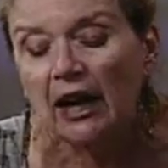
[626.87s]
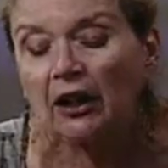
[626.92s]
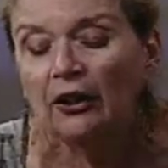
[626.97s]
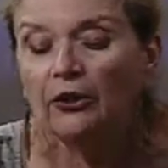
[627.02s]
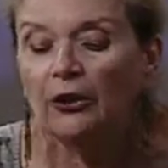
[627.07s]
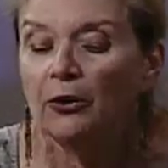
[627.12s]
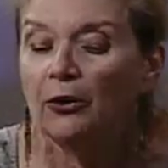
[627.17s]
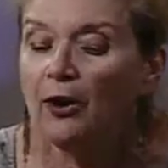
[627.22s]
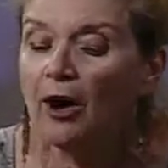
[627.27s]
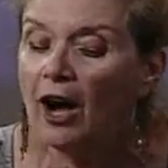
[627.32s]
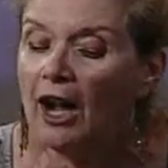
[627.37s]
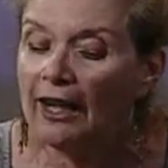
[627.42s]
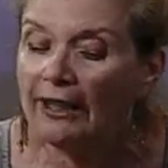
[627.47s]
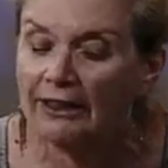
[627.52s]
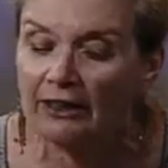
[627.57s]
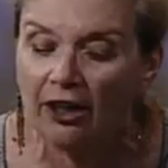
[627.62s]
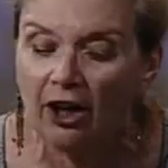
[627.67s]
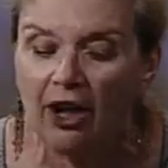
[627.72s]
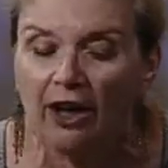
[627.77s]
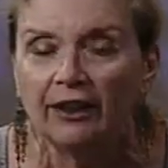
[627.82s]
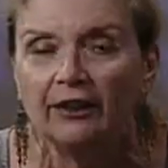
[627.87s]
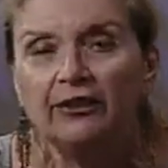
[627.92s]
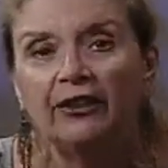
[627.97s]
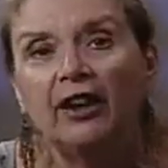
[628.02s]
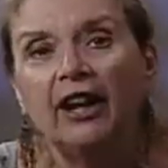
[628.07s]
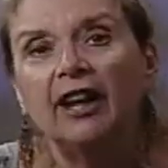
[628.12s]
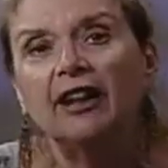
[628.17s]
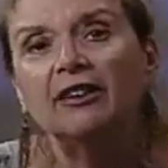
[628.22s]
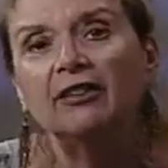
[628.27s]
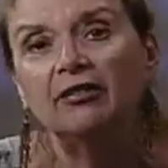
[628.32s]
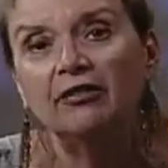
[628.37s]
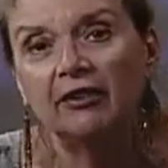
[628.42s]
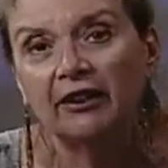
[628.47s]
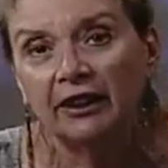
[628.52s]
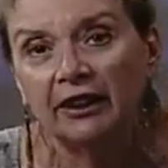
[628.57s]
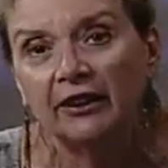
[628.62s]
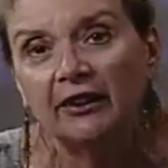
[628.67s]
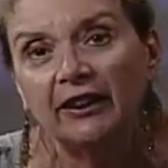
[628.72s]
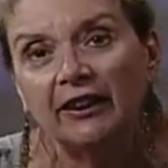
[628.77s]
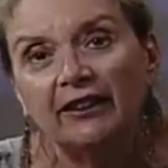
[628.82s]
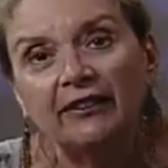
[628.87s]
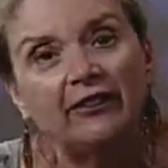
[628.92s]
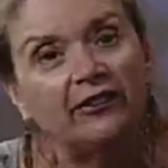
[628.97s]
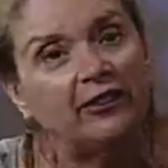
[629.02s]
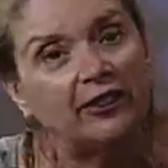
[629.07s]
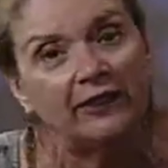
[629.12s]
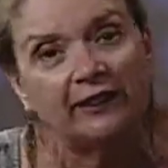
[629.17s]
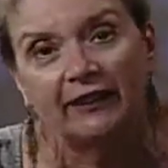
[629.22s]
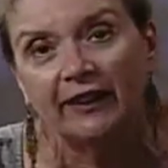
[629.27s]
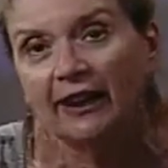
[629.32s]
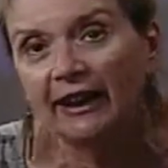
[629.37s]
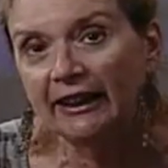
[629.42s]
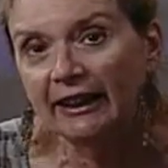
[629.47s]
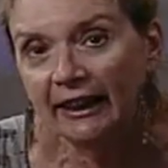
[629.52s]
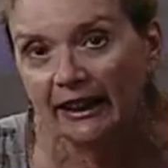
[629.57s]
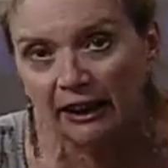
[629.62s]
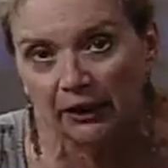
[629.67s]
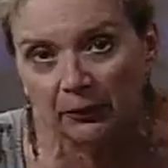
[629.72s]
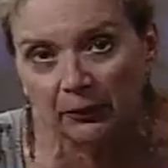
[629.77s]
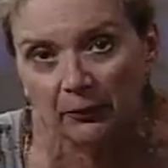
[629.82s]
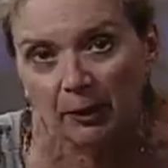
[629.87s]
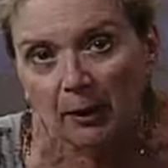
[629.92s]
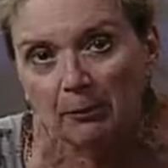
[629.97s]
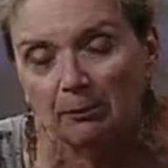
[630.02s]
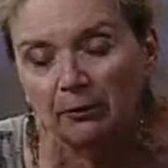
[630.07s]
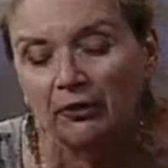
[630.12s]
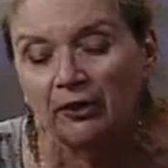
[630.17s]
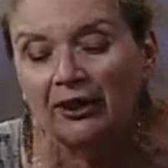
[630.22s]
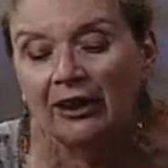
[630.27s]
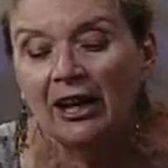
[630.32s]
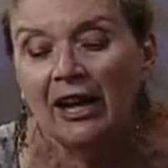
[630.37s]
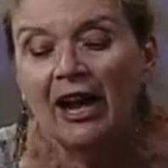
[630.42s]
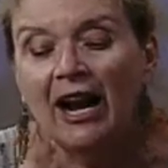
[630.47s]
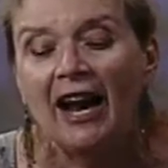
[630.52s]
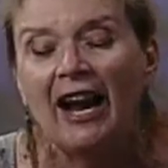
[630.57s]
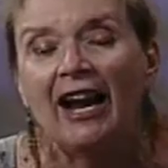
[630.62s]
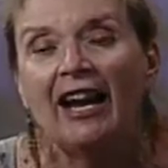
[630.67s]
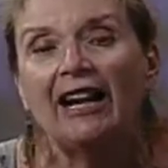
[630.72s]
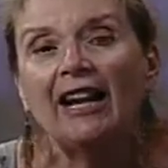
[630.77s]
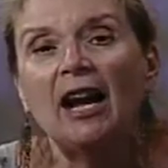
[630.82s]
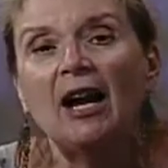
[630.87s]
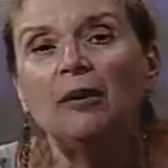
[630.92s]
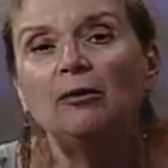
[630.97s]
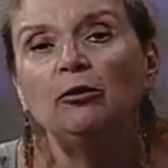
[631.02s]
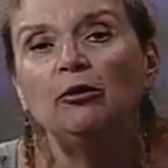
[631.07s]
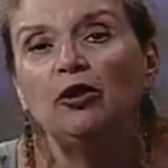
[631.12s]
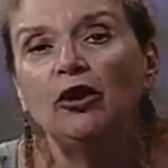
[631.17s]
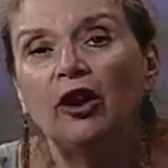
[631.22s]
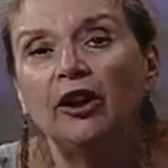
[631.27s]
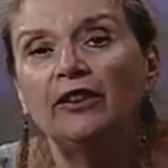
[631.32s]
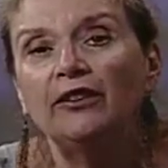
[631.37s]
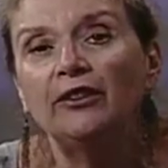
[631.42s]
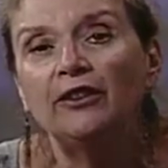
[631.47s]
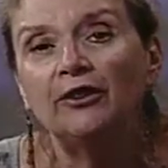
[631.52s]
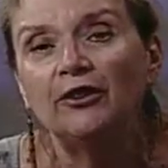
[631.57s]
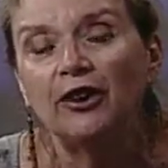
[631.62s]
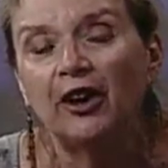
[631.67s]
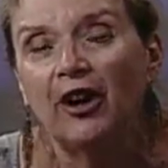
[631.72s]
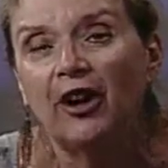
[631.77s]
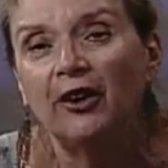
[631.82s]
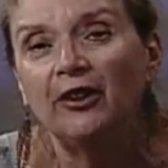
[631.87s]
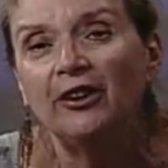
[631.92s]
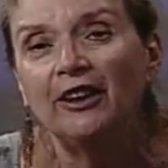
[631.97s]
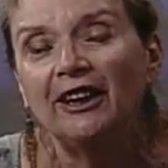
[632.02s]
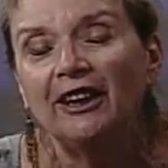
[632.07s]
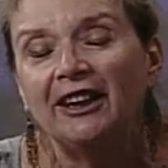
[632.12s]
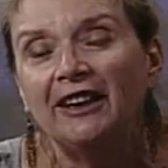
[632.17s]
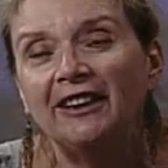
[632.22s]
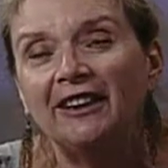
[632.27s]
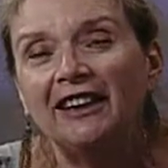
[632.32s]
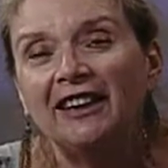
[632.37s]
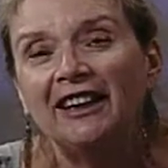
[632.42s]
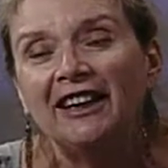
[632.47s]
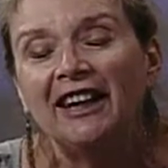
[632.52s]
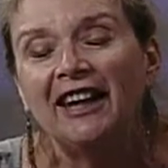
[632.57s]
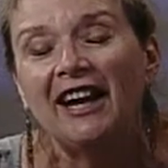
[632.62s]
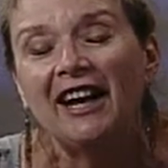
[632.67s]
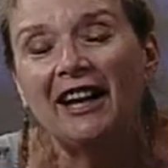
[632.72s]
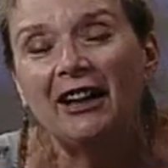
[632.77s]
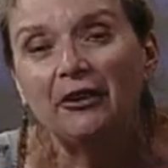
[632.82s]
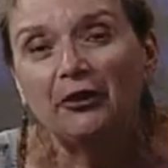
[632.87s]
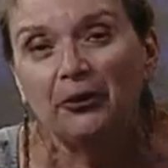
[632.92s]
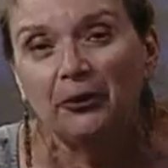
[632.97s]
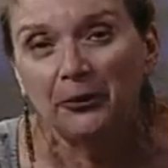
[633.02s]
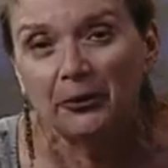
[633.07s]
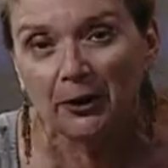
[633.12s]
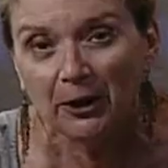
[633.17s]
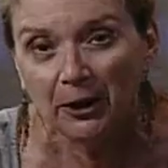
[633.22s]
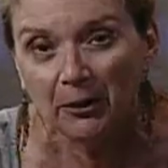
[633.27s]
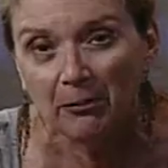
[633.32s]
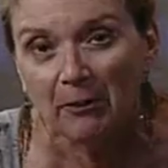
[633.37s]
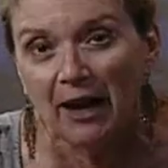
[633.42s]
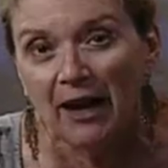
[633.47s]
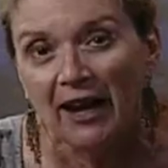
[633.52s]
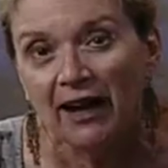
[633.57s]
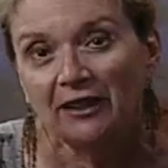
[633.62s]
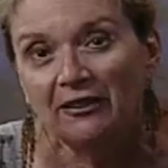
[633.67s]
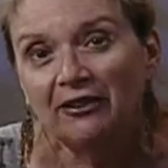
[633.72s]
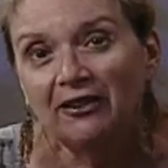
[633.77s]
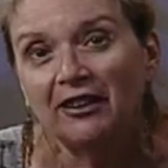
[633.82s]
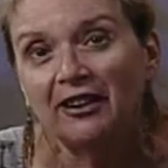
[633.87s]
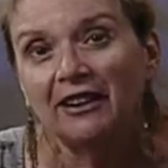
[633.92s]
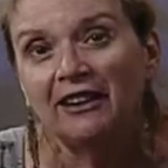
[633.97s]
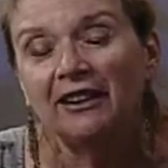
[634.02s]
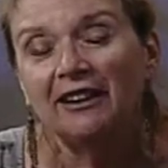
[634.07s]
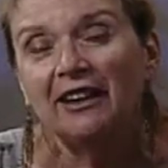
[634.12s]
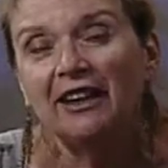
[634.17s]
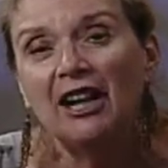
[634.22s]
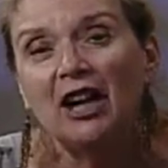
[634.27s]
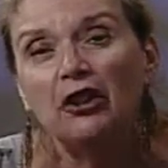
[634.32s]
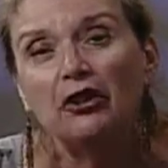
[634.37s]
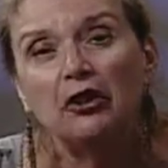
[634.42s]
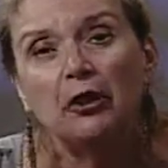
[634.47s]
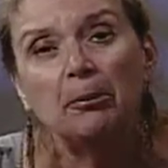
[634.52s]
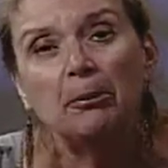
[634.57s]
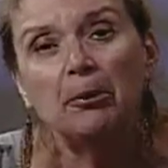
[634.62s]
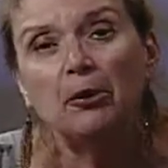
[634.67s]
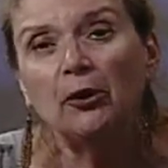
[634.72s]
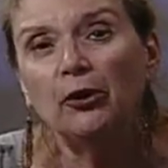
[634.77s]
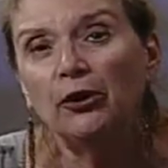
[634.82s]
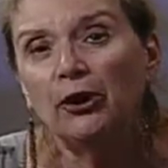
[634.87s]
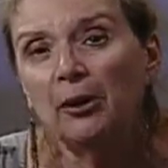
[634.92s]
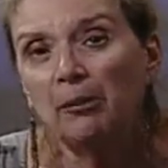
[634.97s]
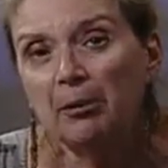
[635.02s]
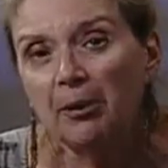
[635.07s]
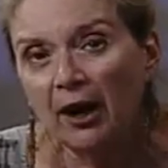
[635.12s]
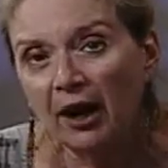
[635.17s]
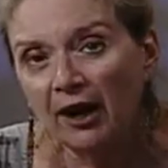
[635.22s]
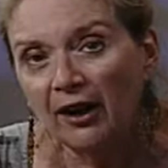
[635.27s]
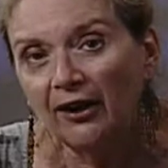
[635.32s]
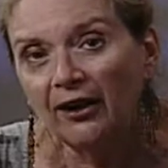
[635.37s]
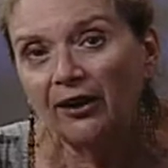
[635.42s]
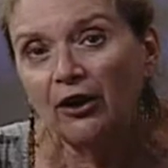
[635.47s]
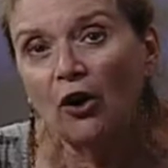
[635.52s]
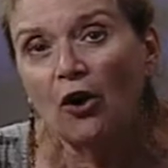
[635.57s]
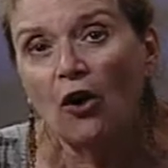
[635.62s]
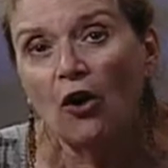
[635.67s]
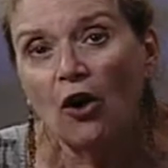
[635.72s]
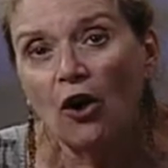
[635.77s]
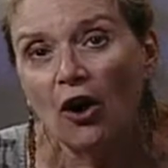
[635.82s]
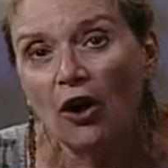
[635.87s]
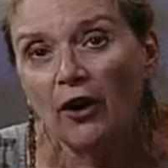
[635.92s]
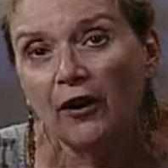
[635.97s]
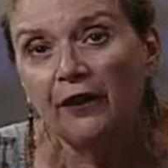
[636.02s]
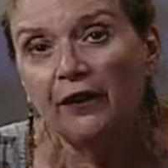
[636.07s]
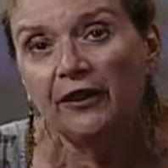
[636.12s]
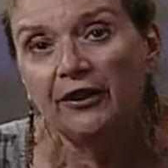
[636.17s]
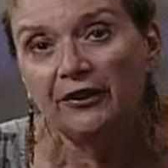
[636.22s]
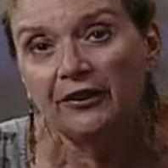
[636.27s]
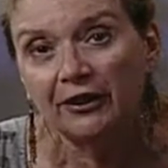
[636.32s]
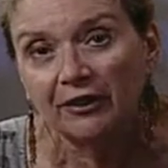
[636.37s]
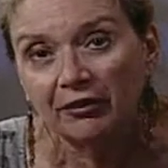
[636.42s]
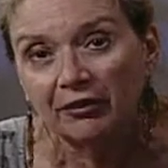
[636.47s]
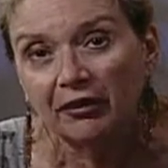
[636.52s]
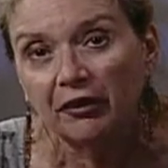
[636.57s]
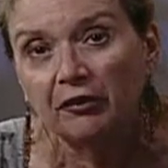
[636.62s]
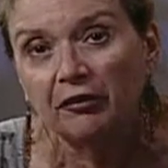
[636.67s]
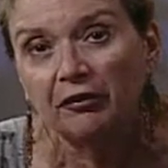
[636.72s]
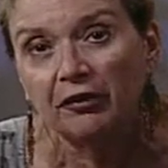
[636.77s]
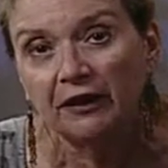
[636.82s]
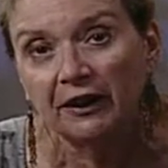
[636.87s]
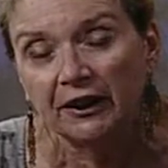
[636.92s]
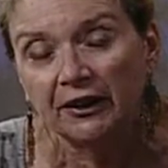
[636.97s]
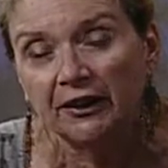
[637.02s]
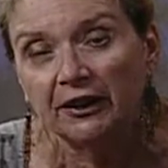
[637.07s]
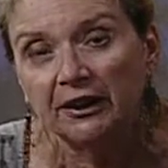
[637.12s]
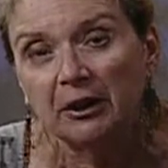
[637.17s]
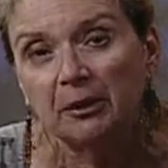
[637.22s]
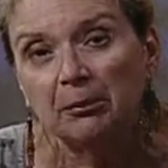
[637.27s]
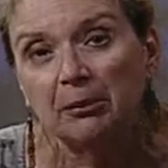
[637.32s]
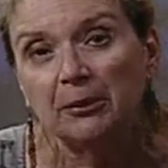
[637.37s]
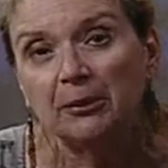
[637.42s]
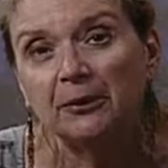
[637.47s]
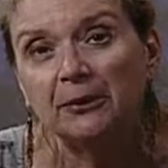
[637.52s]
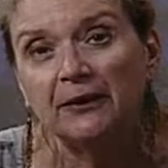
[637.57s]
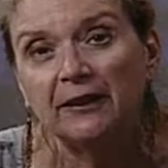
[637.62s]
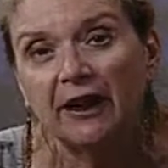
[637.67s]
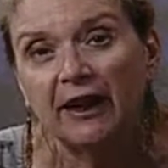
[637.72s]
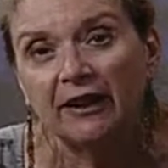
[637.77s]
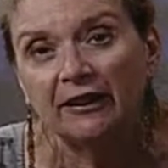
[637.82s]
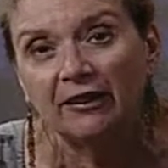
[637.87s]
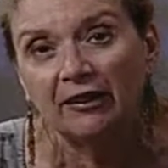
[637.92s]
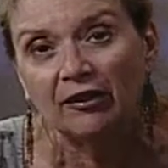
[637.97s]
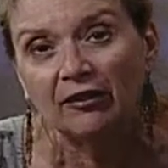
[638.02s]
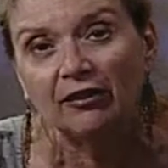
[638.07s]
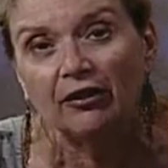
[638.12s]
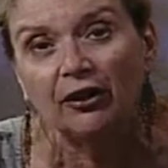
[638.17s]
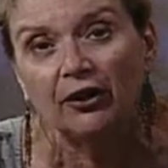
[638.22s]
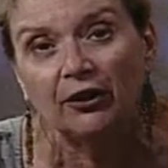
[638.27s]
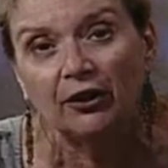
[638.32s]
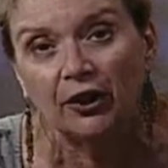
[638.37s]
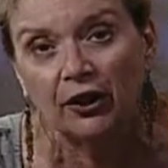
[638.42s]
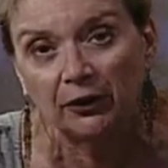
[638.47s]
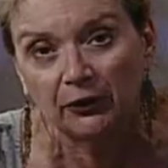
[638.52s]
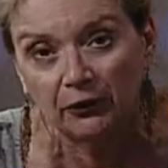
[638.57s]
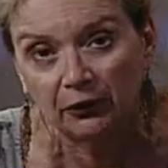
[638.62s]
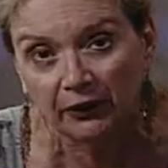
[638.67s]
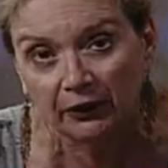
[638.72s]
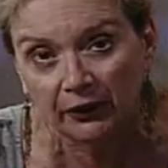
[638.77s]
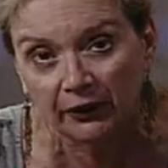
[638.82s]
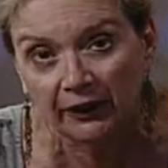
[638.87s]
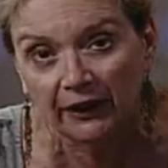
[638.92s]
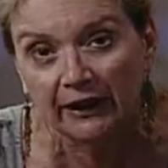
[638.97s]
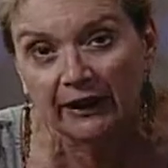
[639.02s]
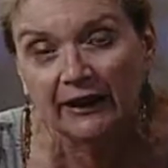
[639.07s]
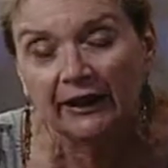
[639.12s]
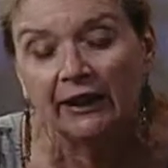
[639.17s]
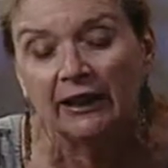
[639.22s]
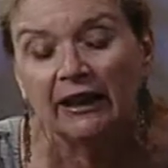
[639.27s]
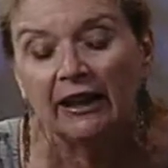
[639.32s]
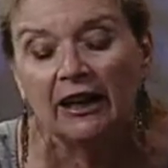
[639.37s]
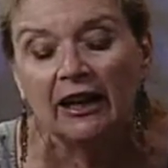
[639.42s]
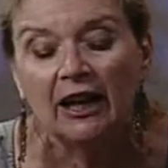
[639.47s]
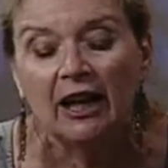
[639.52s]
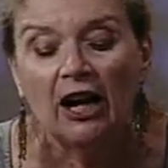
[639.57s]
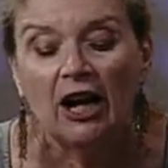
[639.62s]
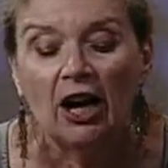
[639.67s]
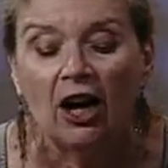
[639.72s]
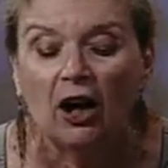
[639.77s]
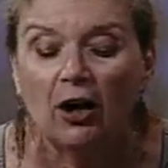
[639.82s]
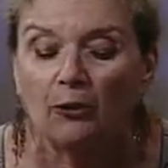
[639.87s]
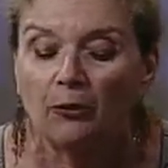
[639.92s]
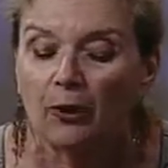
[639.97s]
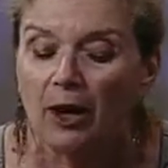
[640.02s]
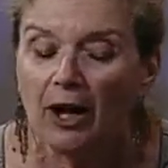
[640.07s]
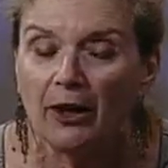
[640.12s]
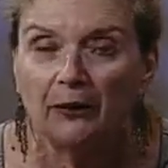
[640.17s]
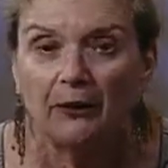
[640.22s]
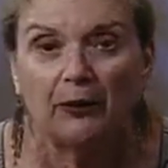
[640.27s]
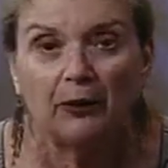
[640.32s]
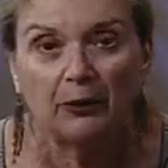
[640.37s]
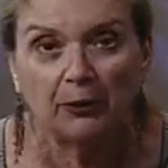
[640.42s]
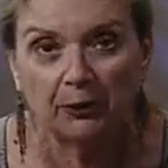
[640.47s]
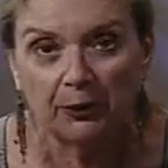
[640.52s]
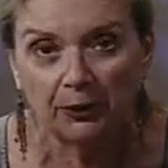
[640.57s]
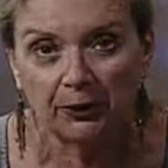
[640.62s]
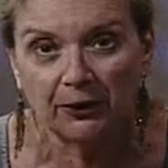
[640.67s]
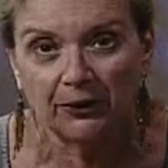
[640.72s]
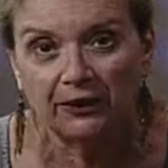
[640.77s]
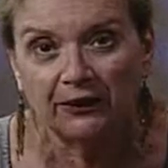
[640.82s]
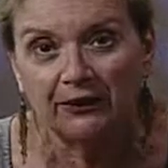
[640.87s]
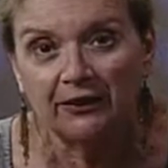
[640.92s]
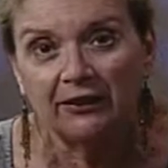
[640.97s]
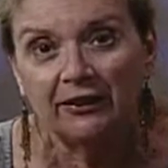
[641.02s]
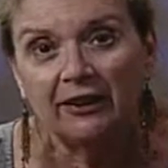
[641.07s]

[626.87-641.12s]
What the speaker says: So eye contact varies, just like interruption, and I'm just starting, as you can imagine, to pull apart all the different variables that differ culturally around the world.